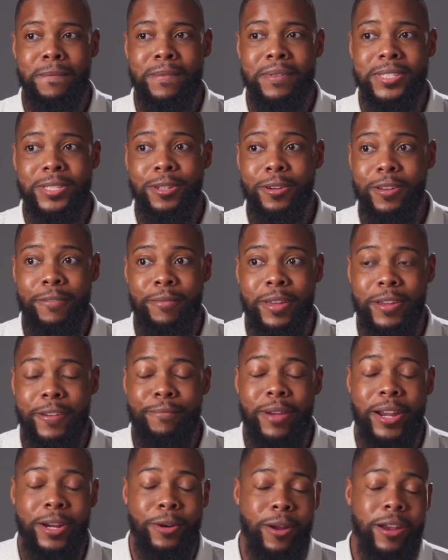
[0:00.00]
So if
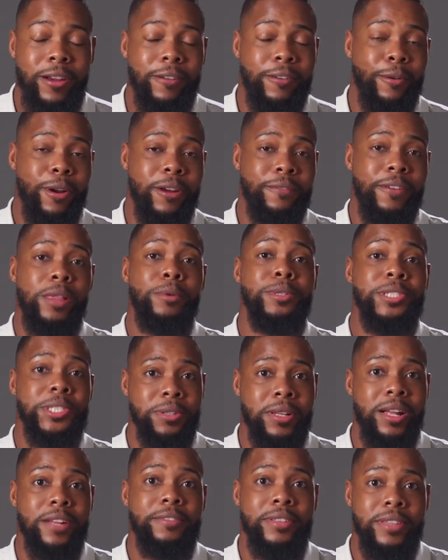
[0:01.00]
my great-grandfather was
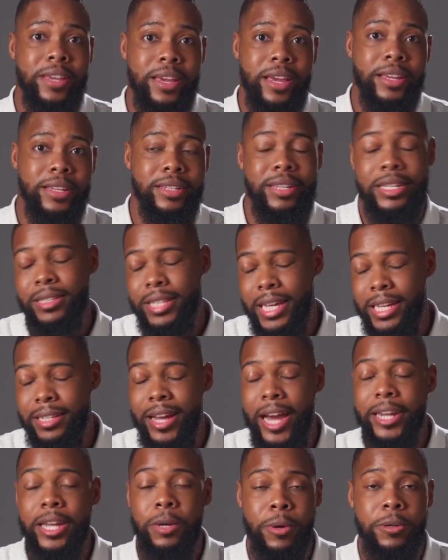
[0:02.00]
still alive today, he
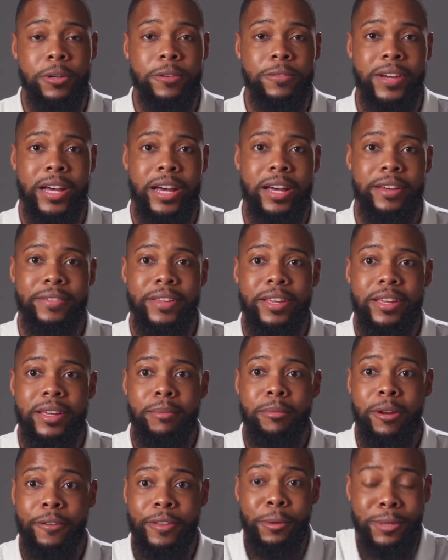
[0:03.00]
died at 105.
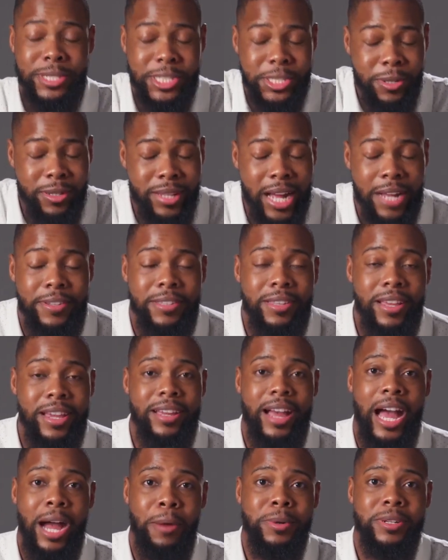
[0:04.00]
But if he was still alive
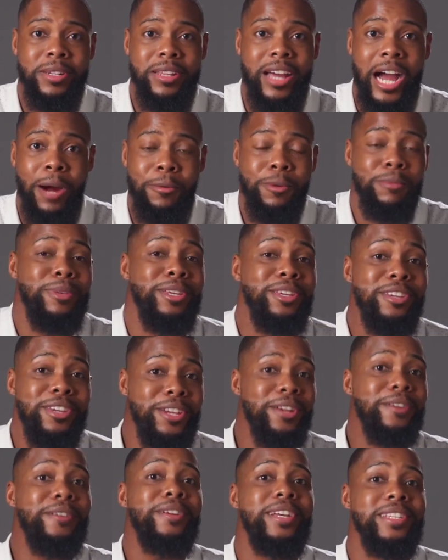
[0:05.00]
today, I would be
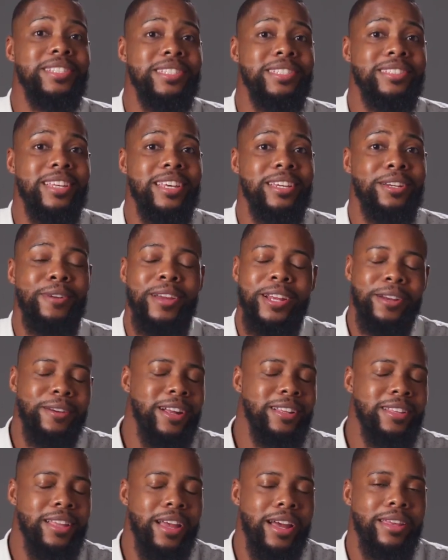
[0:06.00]
curious and say,
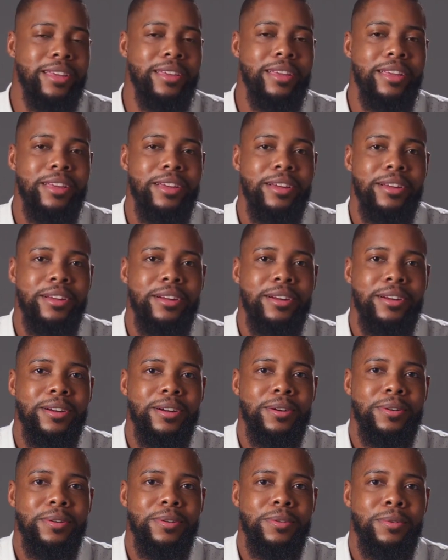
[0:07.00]
great-granddaddy,
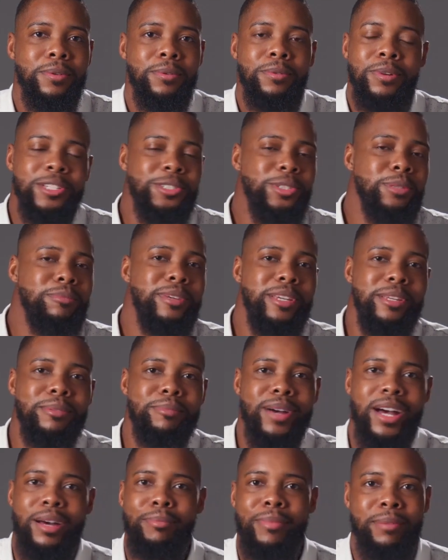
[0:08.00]
what did you mean
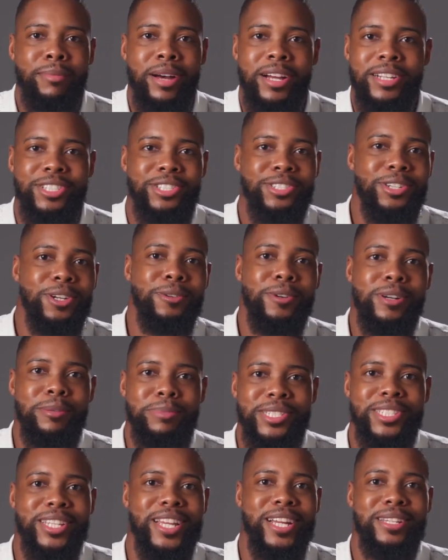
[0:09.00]
by show up,
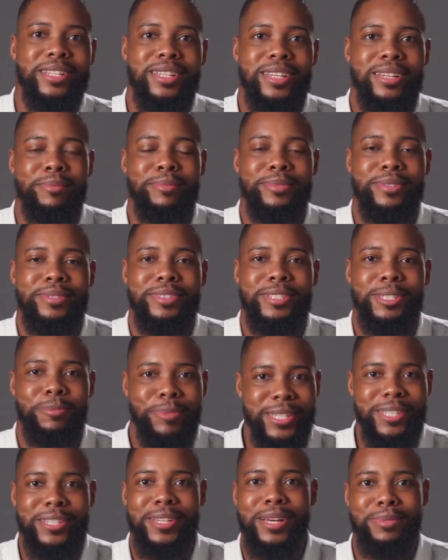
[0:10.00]
stand up,
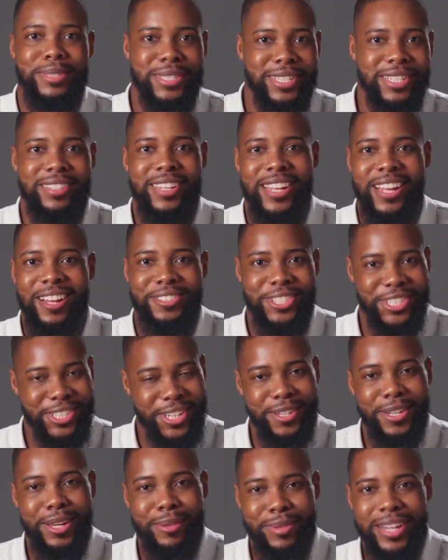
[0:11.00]
speak up, sit down,
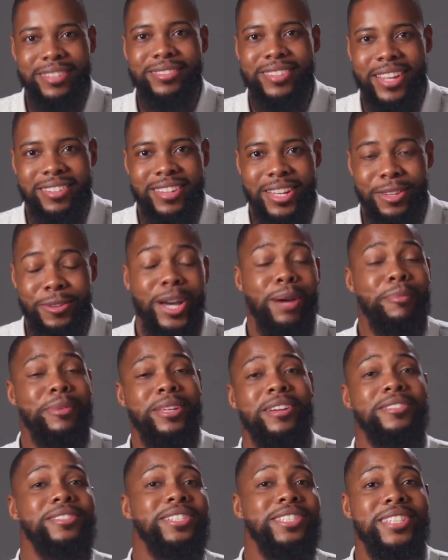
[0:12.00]
shut up? Can you help me
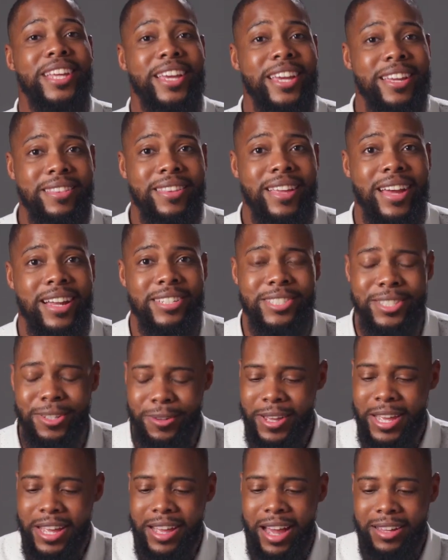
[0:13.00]
understand that? And
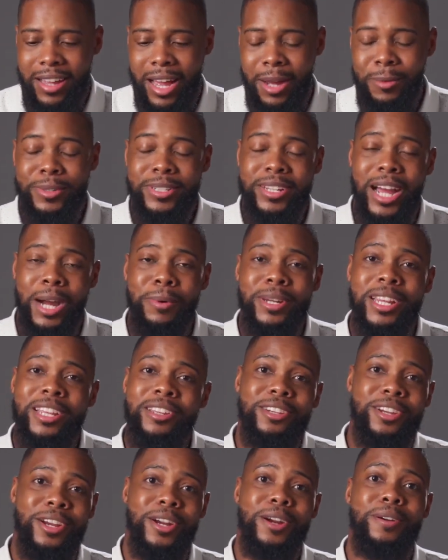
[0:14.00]
so I would
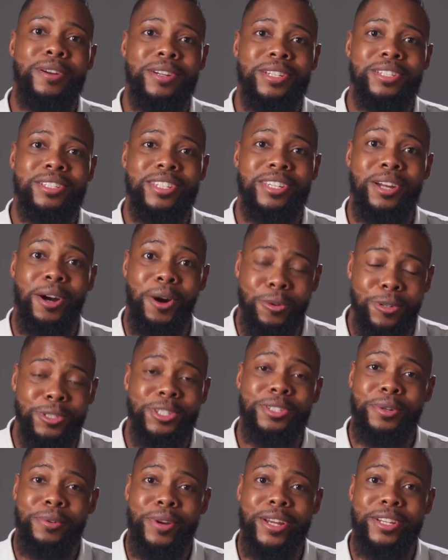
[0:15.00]
encourage the older
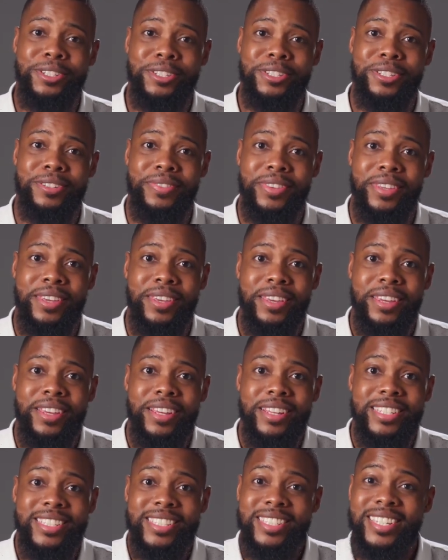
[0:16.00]
generation,
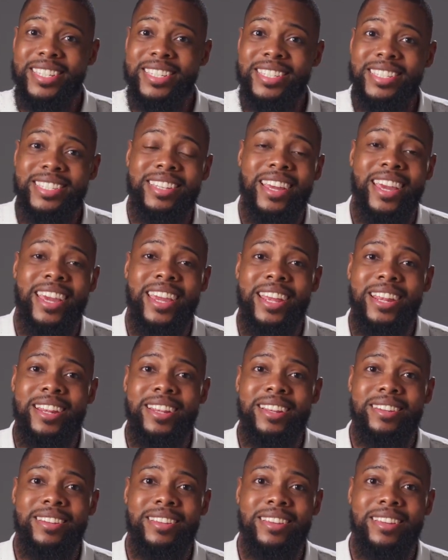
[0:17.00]

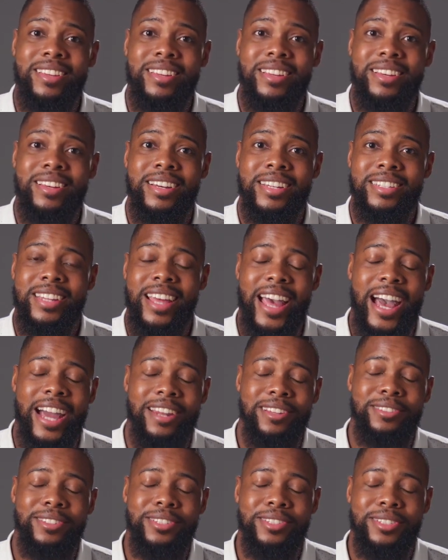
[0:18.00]
sustain an
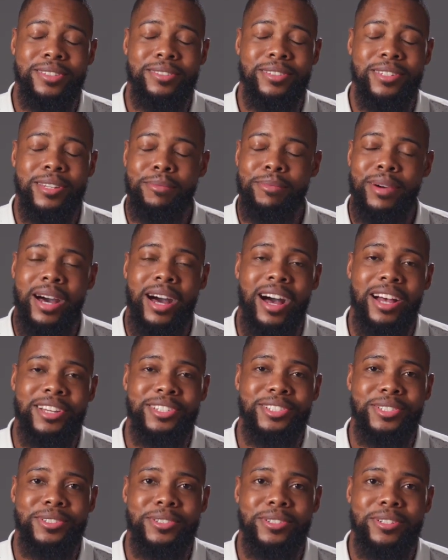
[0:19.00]
attitude and a
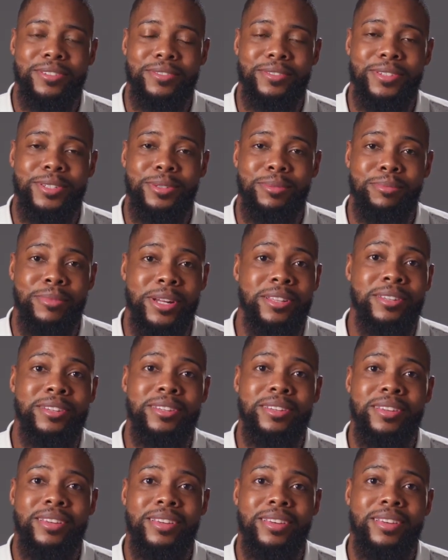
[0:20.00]
posture of
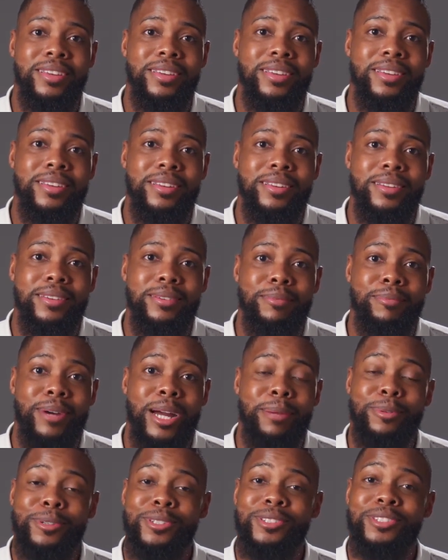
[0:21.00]
humility
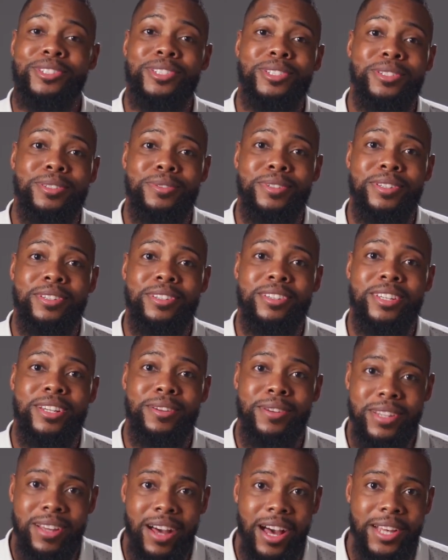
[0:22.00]
by pursuing
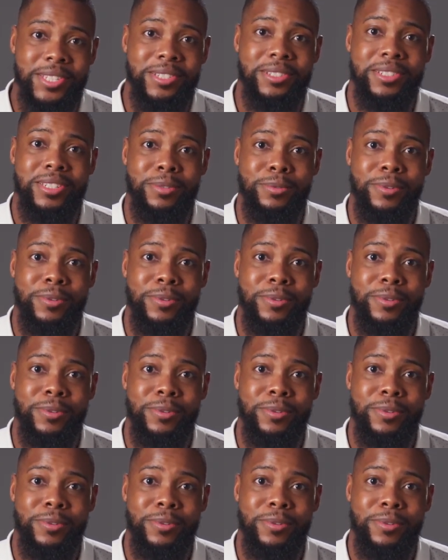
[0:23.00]
curiosity